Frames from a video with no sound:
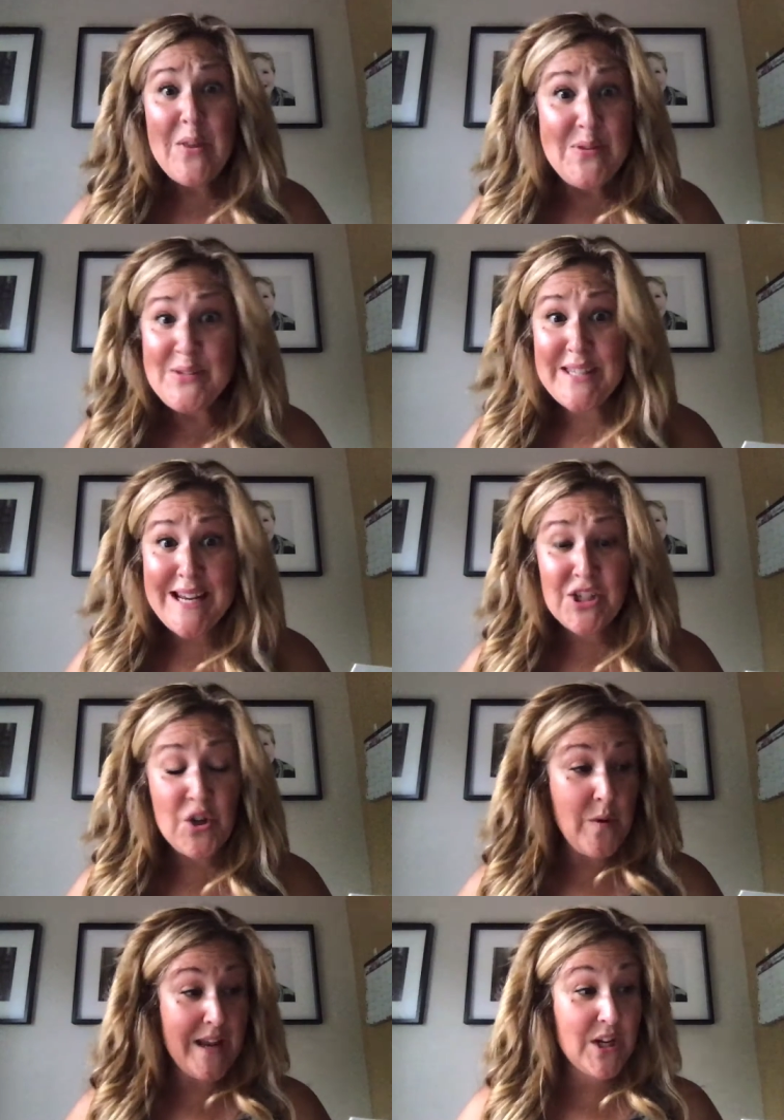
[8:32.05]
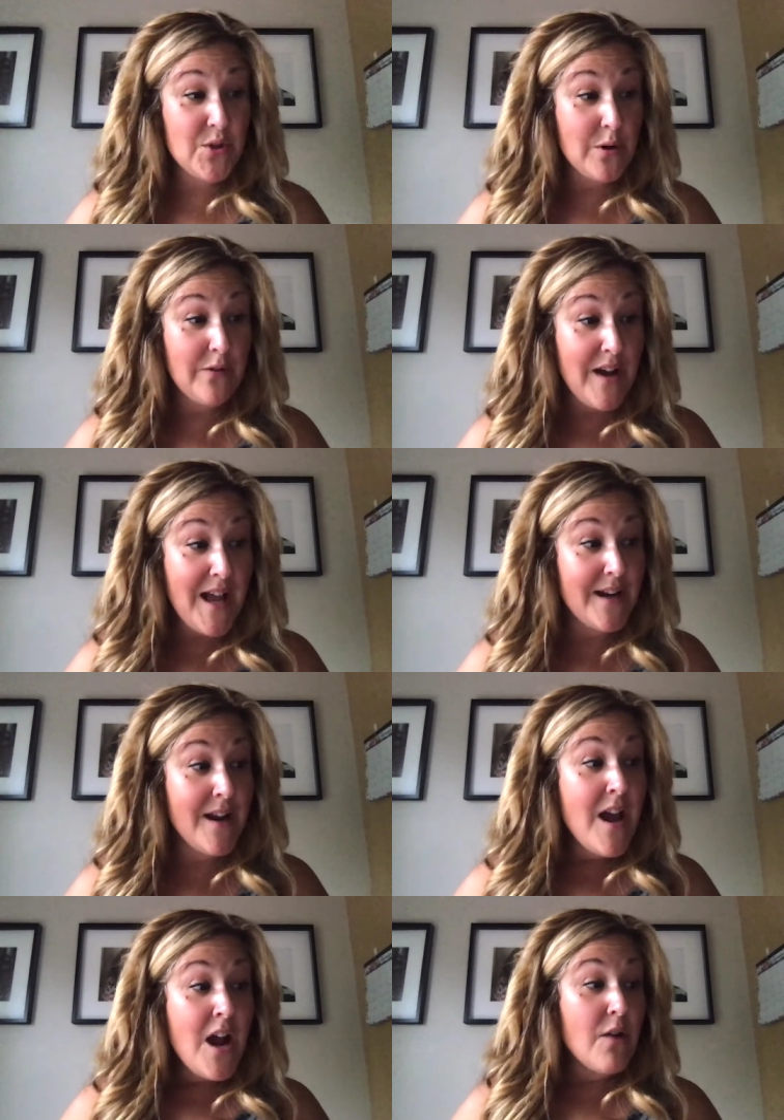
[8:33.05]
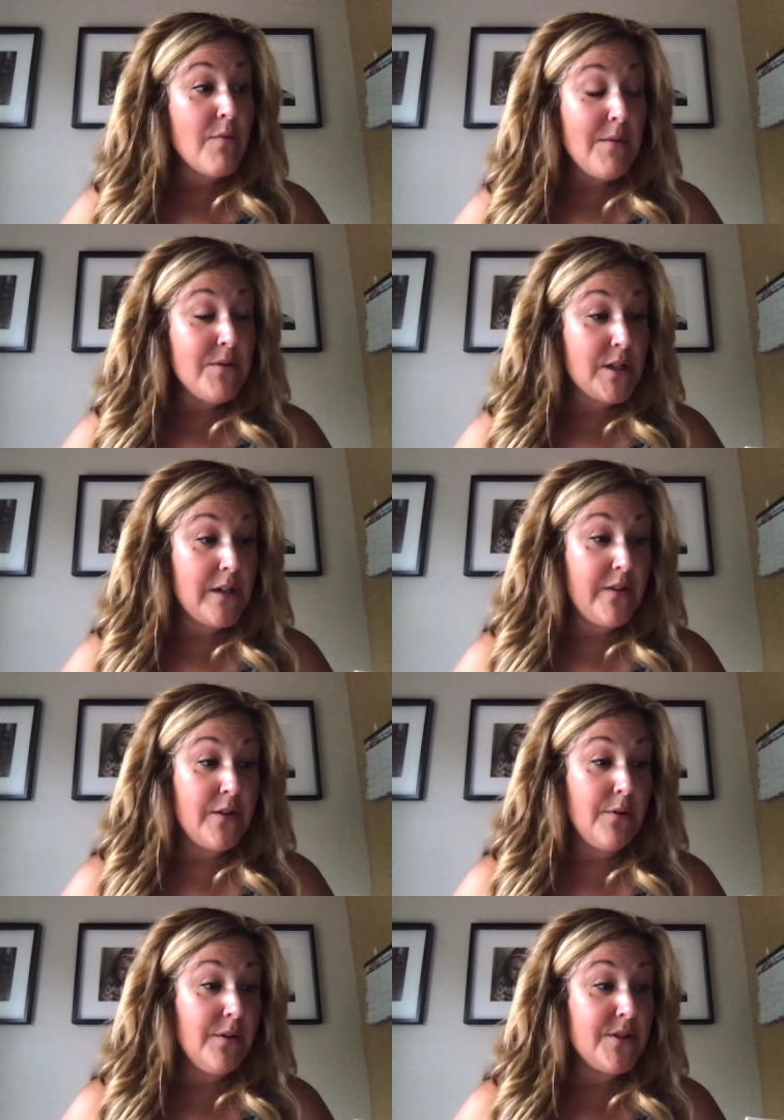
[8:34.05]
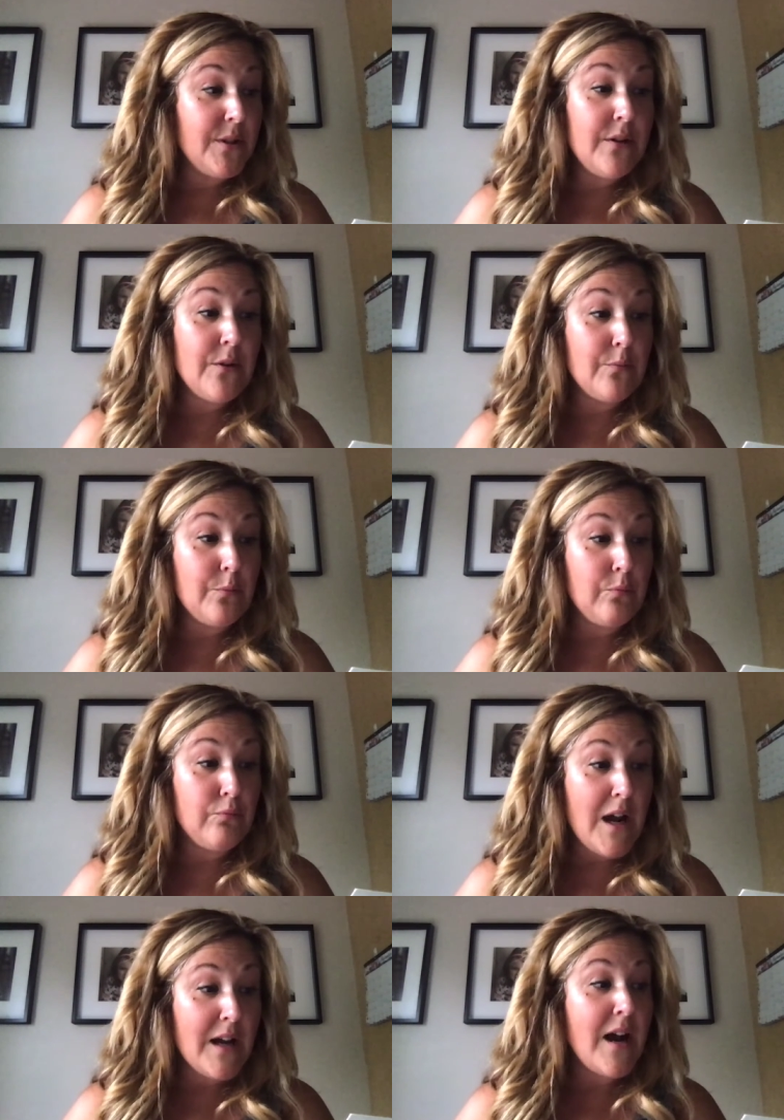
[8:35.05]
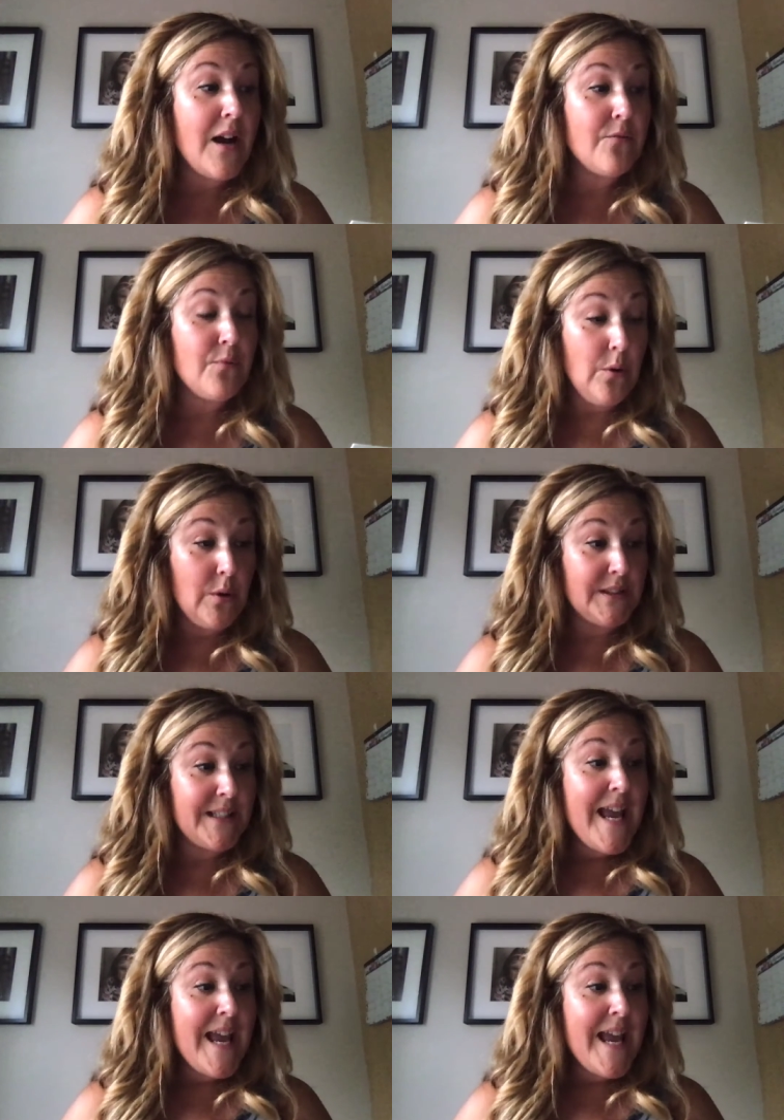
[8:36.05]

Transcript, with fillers: The station wagon drove on. Around a curve in the road, slowly the rug unrolled.